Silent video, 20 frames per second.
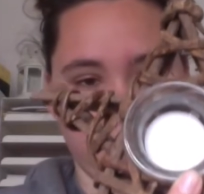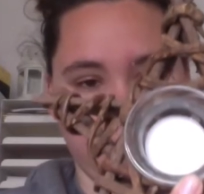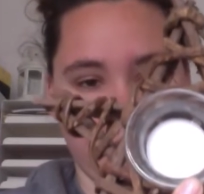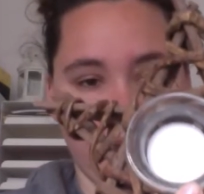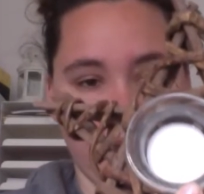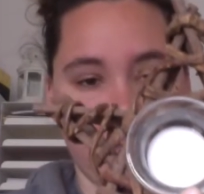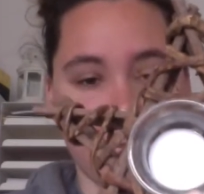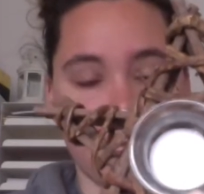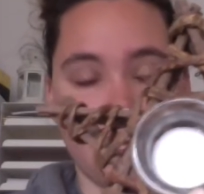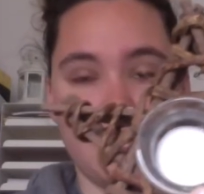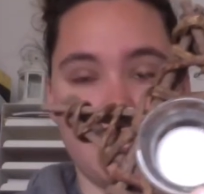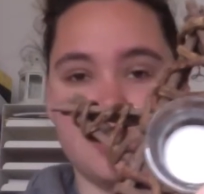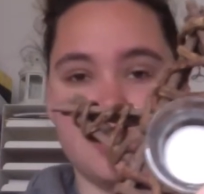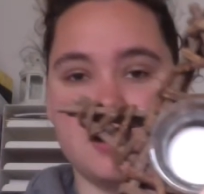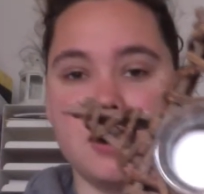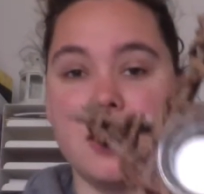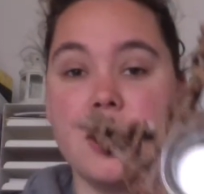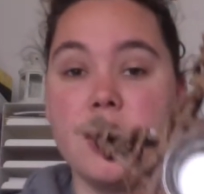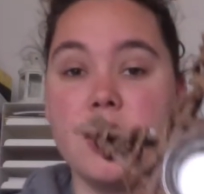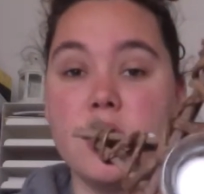And it is
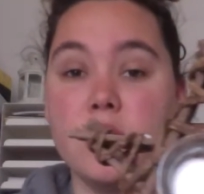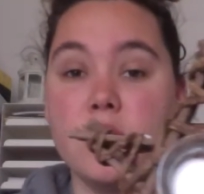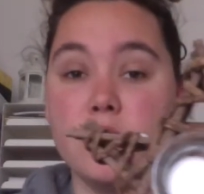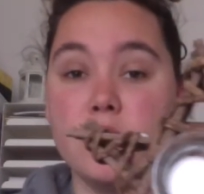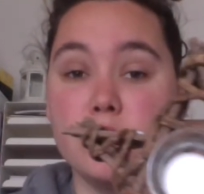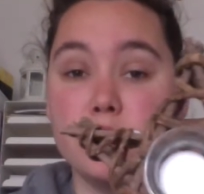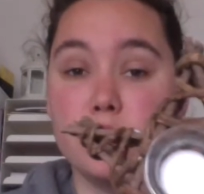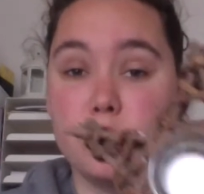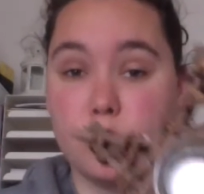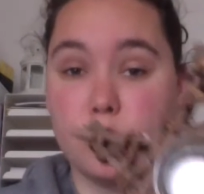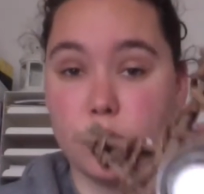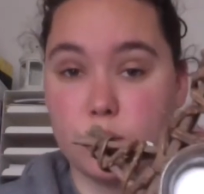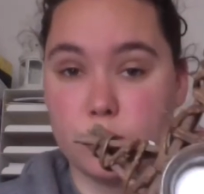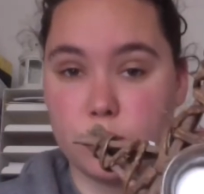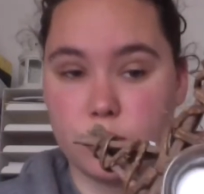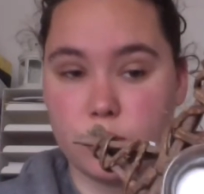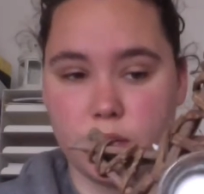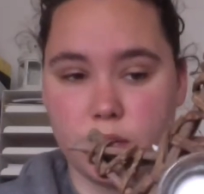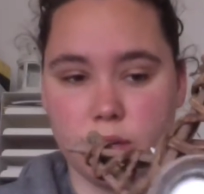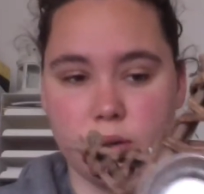so,
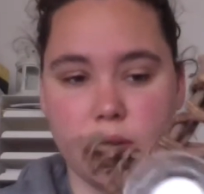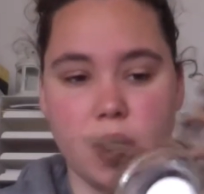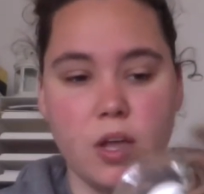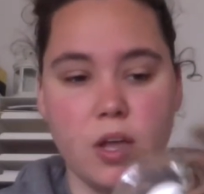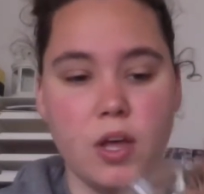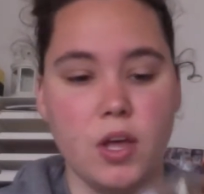so cute.